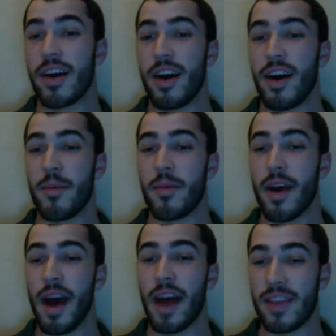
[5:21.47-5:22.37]

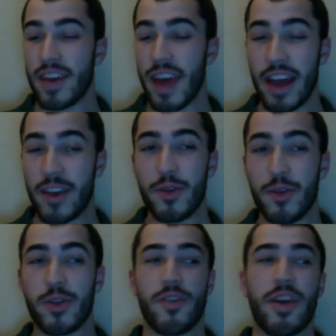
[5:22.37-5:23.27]
I know
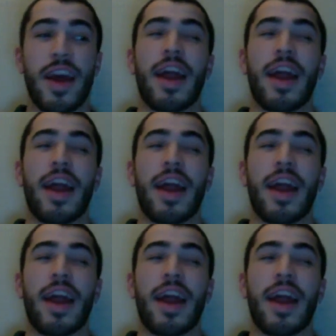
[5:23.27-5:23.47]
you agree,